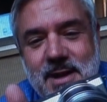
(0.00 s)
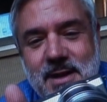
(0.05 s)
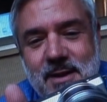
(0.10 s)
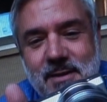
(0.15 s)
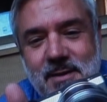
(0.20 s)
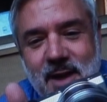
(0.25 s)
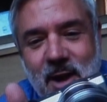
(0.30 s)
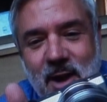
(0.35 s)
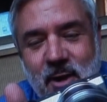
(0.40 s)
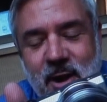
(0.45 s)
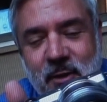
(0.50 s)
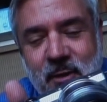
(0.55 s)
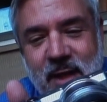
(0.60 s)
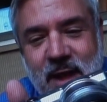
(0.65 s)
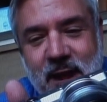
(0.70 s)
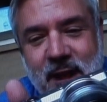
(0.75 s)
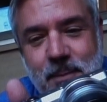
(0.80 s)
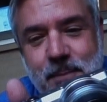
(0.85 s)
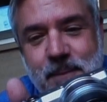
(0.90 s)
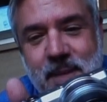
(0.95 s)
Oh, here they
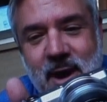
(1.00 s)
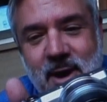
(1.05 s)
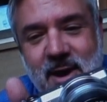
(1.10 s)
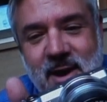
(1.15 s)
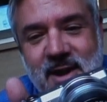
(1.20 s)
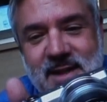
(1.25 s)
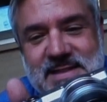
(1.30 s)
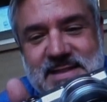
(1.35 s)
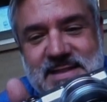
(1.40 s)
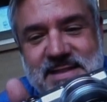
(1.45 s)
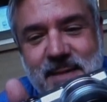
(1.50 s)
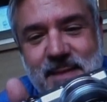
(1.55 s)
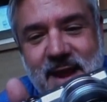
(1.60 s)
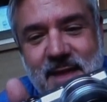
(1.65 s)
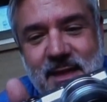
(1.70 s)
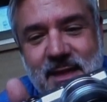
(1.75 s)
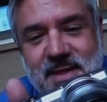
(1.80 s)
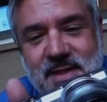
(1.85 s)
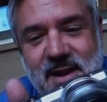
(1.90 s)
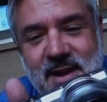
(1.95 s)
come. Meredith,
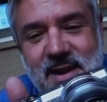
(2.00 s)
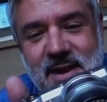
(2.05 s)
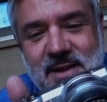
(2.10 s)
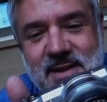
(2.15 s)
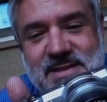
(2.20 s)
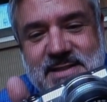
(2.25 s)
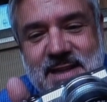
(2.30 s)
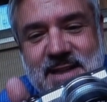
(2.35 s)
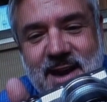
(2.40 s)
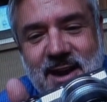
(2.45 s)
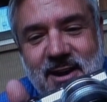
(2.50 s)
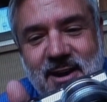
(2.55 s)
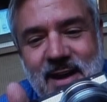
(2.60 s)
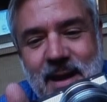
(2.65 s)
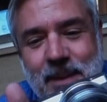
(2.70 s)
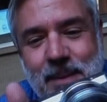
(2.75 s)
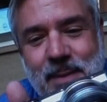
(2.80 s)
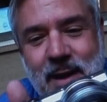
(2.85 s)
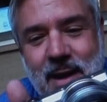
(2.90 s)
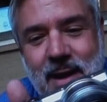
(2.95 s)
Samantha, Sarah,
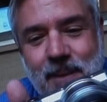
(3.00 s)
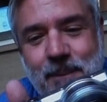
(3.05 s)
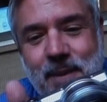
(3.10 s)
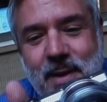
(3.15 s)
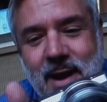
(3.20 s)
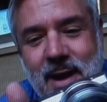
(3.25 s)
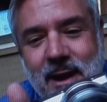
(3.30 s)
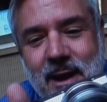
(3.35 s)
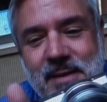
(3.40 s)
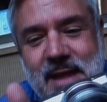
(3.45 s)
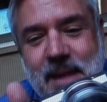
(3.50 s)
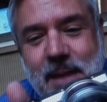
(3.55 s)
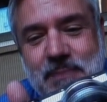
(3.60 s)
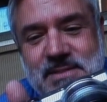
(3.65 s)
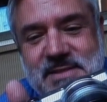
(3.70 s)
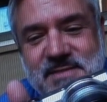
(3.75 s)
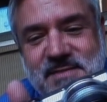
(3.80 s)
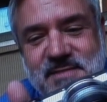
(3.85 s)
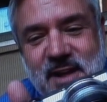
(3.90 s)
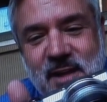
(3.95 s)
Pom Pom, Cups
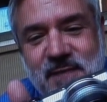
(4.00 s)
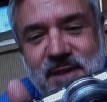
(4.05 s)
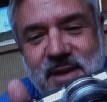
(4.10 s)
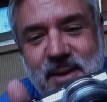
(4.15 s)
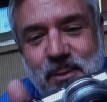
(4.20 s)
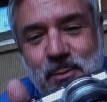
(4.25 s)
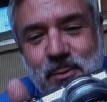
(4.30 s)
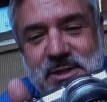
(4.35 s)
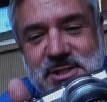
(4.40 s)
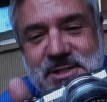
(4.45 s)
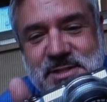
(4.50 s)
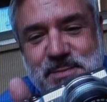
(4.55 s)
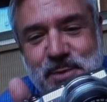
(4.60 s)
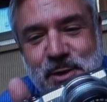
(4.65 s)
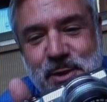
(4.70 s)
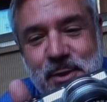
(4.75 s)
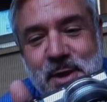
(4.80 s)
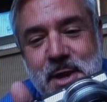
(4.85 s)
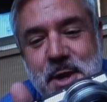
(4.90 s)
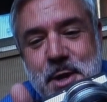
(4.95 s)
and Velvet, Witch's Brew,
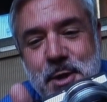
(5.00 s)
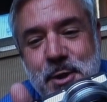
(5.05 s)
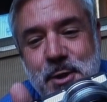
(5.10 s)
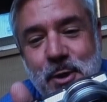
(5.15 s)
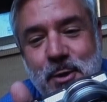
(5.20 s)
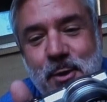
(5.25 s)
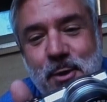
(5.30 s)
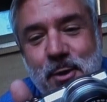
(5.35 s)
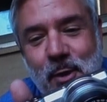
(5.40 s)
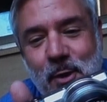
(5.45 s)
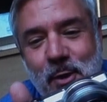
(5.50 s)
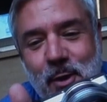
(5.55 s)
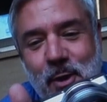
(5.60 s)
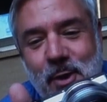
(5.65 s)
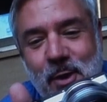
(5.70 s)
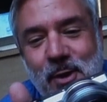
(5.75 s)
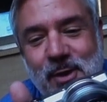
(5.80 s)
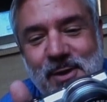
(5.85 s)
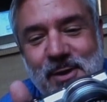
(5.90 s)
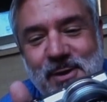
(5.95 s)
Nicole,
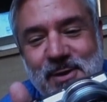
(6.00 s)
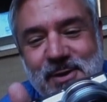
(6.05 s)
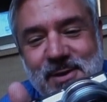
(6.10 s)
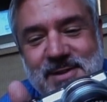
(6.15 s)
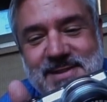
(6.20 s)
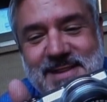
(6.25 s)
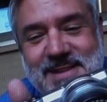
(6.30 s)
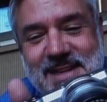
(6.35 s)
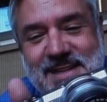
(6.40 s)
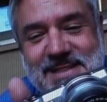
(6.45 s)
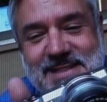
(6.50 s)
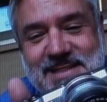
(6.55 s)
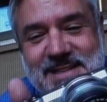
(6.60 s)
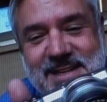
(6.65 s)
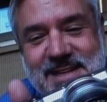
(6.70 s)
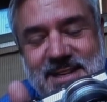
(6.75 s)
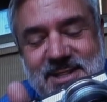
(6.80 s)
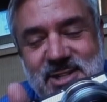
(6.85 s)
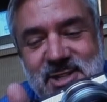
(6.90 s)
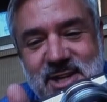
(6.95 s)
Lindsay,
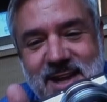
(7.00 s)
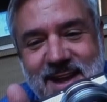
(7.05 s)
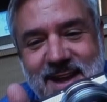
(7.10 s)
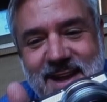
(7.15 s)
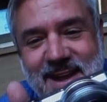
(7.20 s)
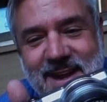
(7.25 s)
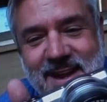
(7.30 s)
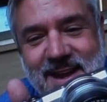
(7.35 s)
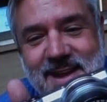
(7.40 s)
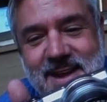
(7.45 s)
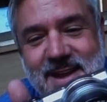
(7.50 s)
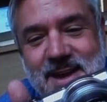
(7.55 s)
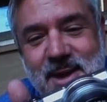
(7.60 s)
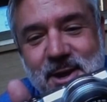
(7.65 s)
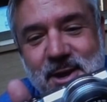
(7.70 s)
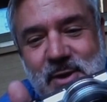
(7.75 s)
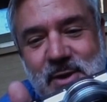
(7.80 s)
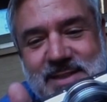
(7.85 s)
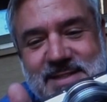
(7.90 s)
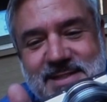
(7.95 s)
Jen,
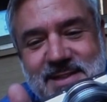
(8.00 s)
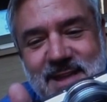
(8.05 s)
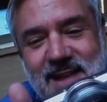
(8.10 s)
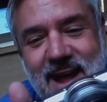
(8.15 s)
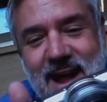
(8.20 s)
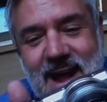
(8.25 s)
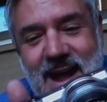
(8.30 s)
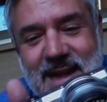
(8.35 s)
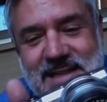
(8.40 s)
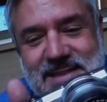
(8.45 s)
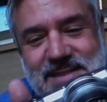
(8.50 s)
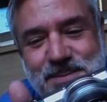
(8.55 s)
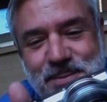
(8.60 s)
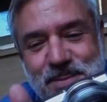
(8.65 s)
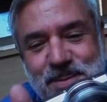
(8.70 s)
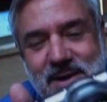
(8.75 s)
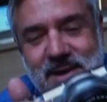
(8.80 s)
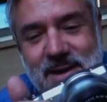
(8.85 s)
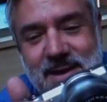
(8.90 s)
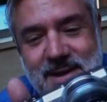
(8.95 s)
Crystallized,
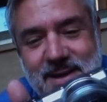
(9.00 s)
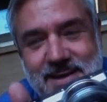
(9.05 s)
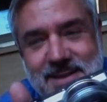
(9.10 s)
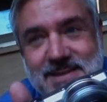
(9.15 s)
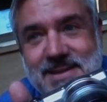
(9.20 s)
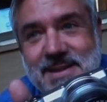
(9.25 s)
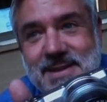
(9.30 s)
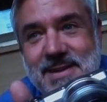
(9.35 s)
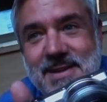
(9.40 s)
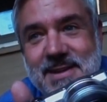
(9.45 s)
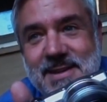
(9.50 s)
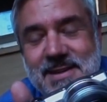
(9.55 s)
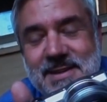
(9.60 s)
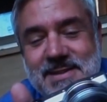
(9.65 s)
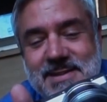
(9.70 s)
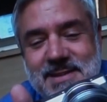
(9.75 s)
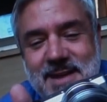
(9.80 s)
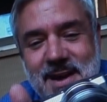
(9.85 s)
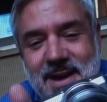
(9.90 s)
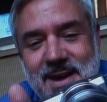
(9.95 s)
Britt,
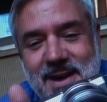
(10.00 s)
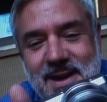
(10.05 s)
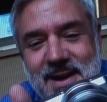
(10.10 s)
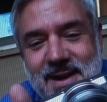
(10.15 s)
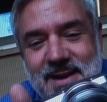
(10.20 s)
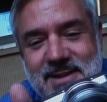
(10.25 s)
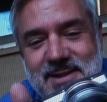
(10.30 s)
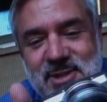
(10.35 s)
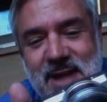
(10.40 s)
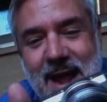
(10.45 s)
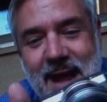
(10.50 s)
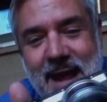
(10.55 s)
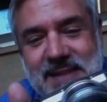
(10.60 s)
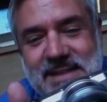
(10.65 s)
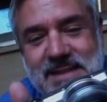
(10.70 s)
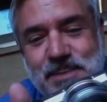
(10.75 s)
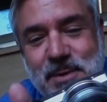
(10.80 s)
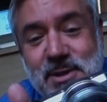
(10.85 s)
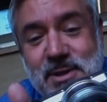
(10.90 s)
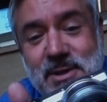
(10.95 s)
Sanan,
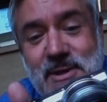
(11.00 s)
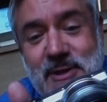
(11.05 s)
Jasper,